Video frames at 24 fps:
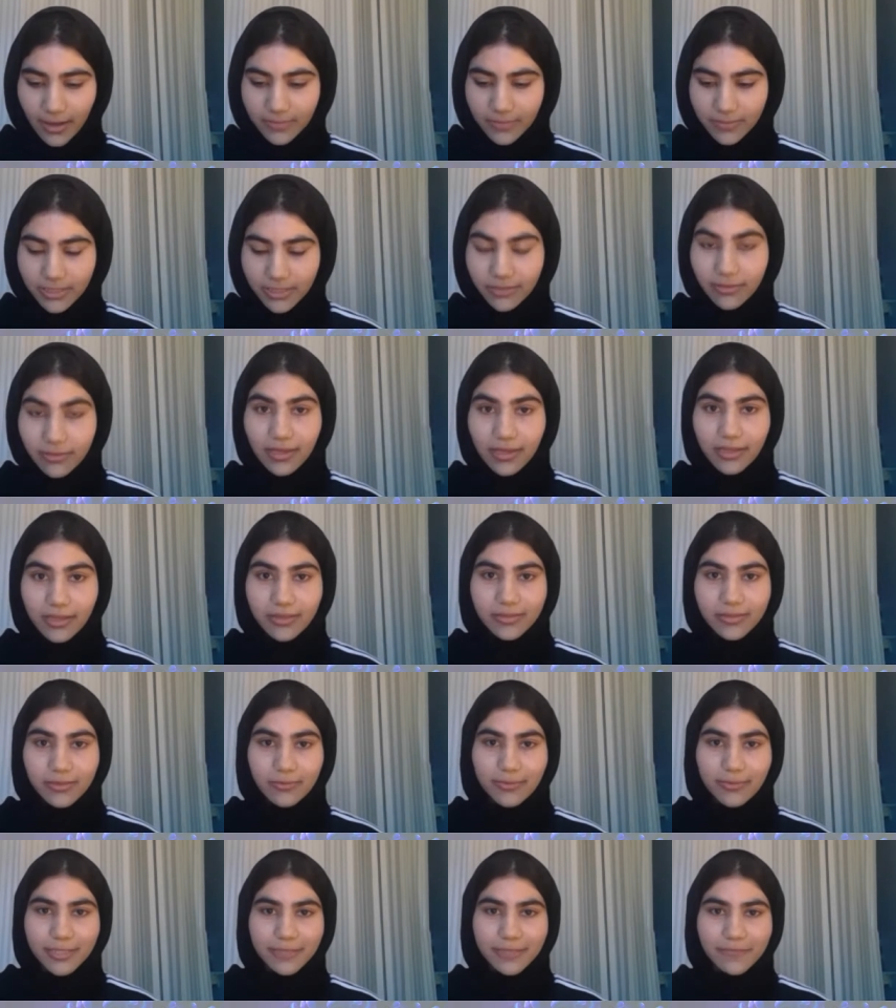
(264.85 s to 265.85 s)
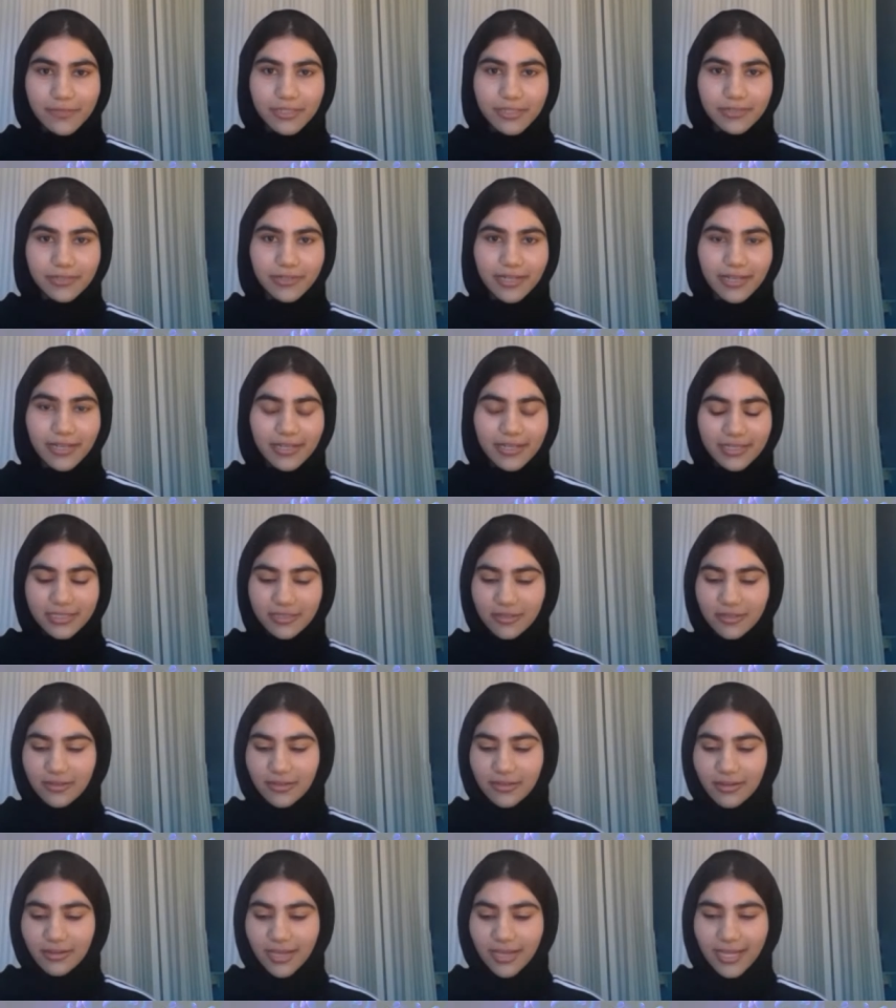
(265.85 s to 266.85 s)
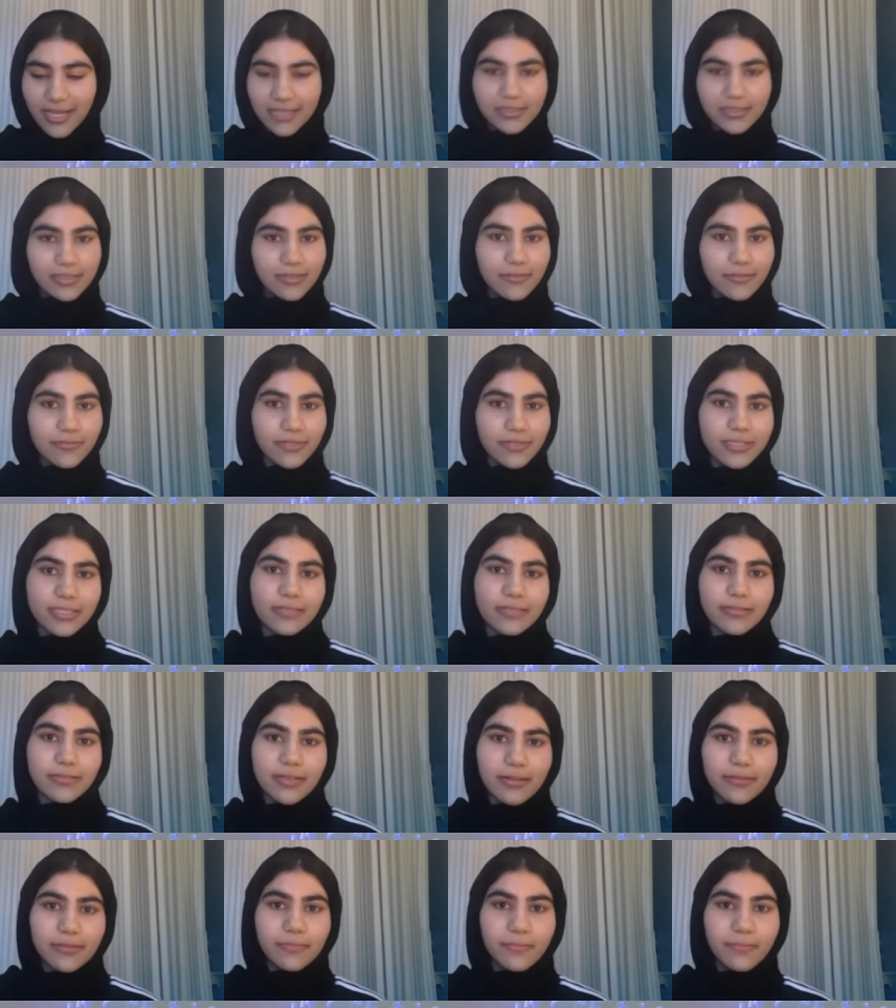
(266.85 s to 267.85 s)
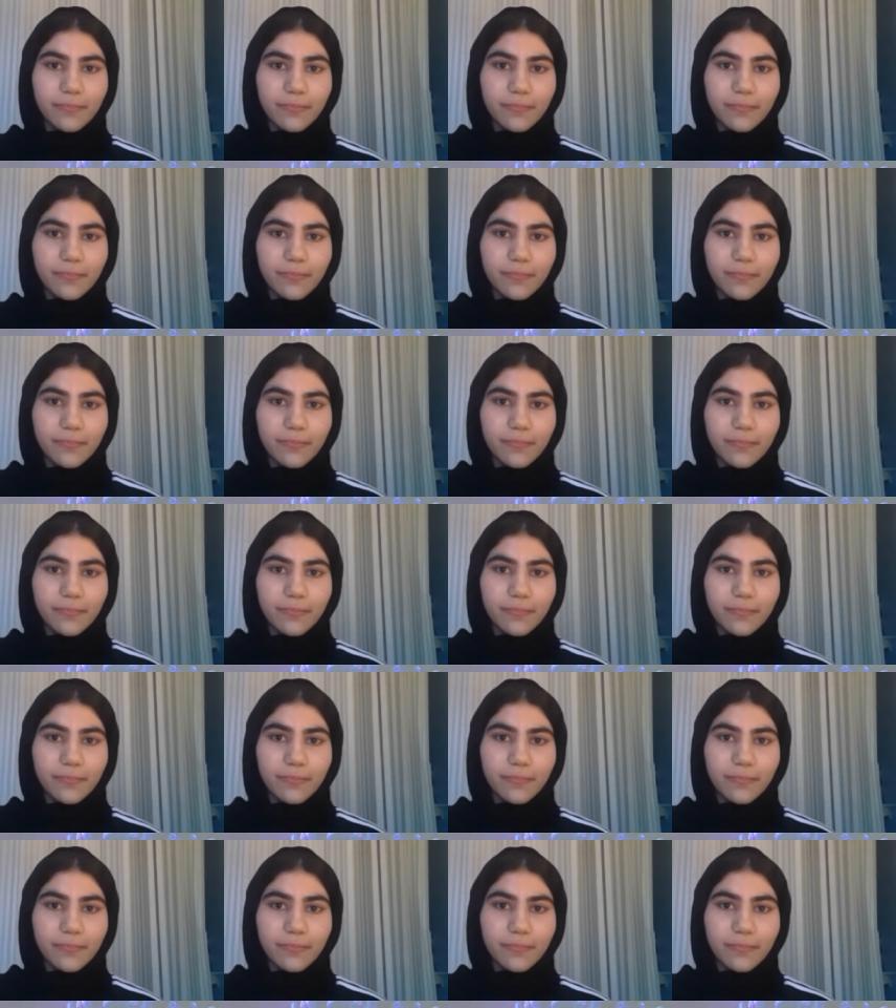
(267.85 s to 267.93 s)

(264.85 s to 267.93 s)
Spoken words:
So thank you so much for joining us, John. I'll hand it over to you now.